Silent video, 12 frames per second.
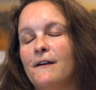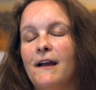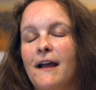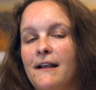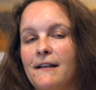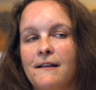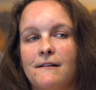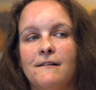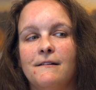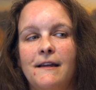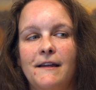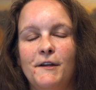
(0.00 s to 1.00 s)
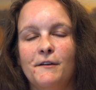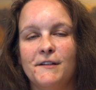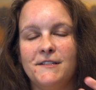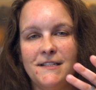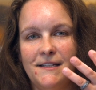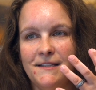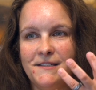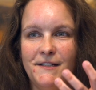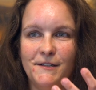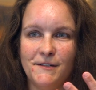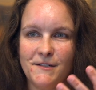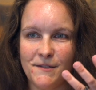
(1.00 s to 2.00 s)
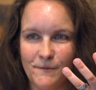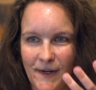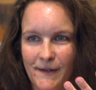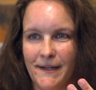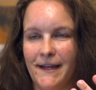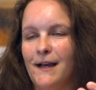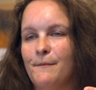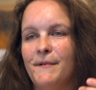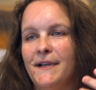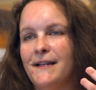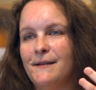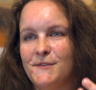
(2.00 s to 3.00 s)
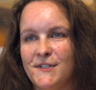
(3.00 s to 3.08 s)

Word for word: And literally, you could see the tears welling up and him